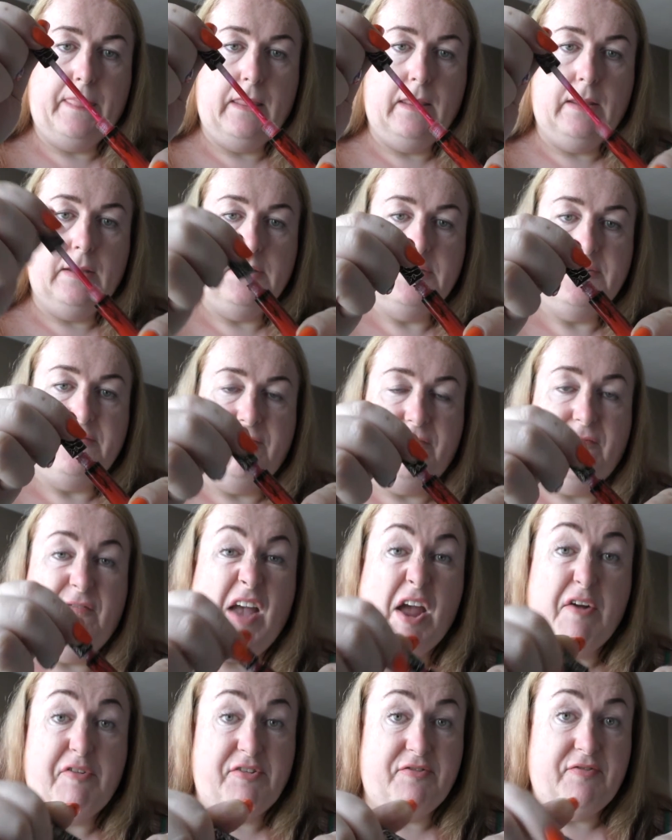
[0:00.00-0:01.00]
It's
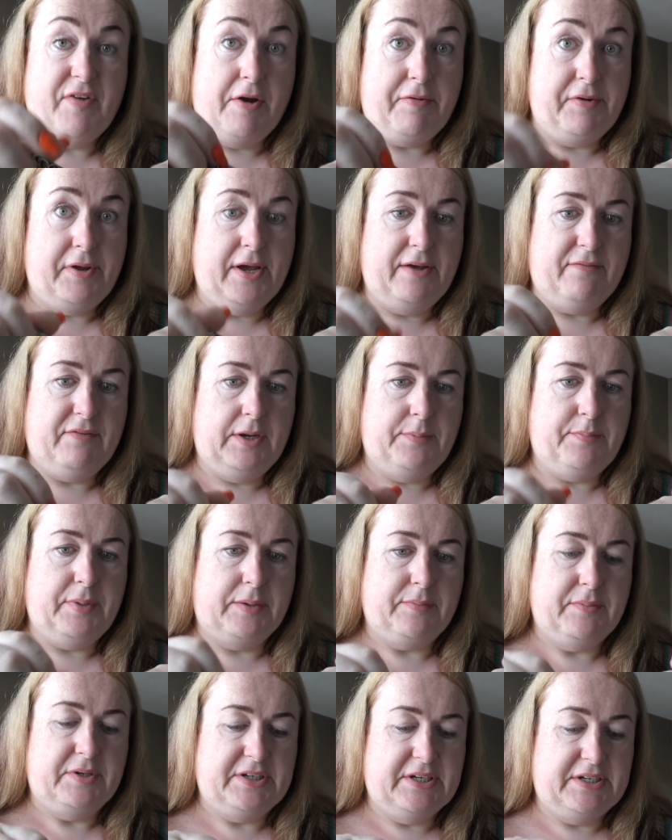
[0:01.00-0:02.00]
very, very heavily
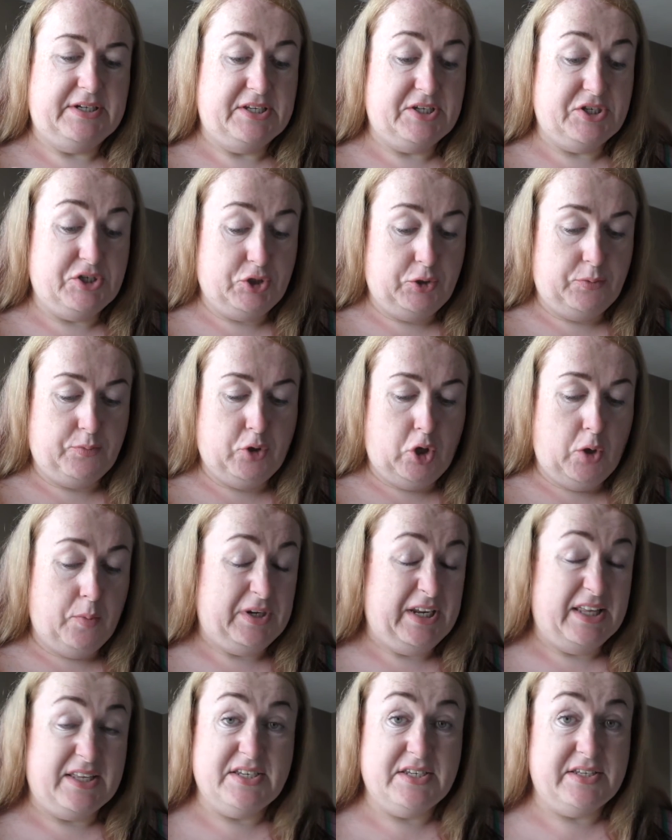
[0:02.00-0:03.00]
pigmented. It's superb
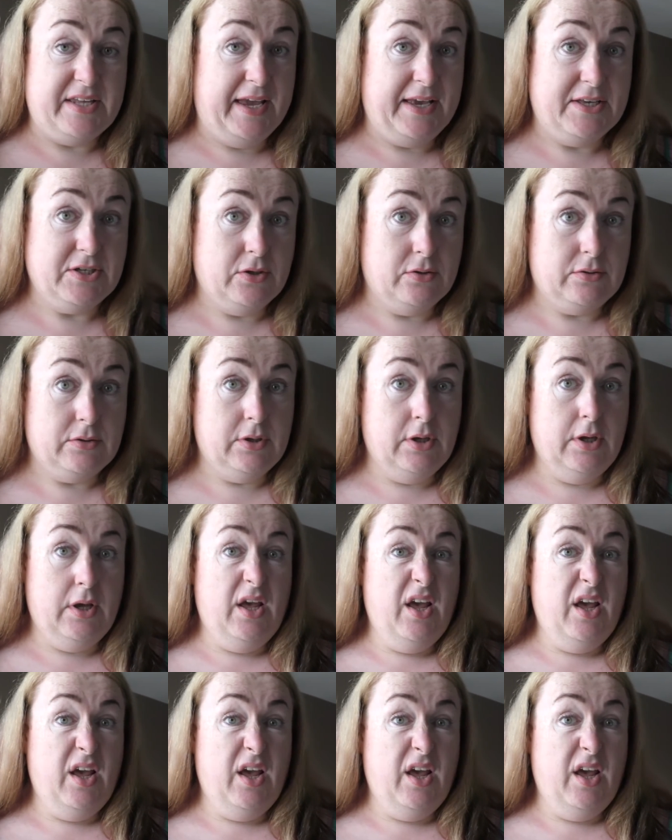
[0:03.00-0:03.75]
and it stays on.